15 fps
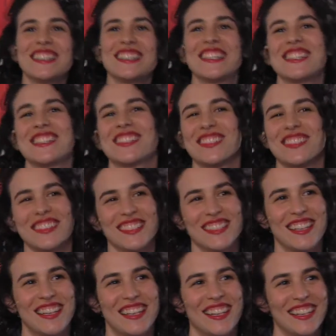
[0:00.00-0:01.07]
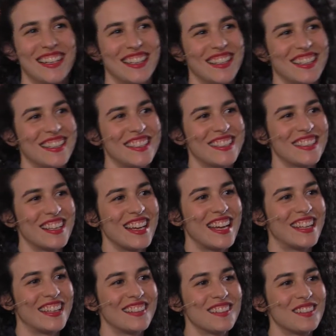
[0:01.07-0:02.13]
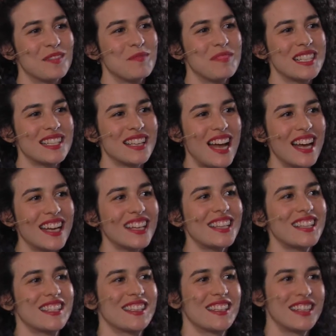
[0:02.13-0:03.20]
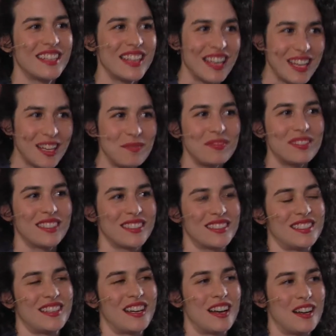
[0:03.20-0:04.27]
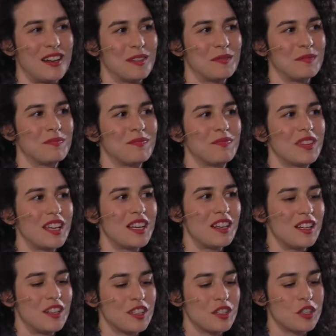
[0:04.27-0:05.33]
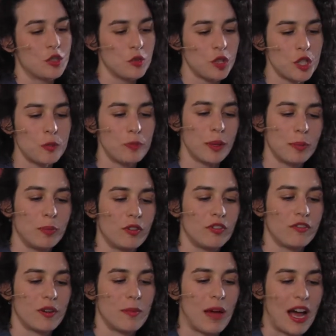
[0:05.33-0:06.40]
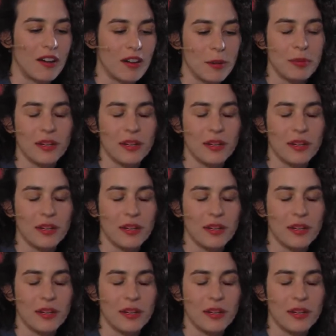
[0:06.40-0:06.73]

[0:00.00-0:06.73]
Eastern, and Mizrahi is the name that Jewish people from Arab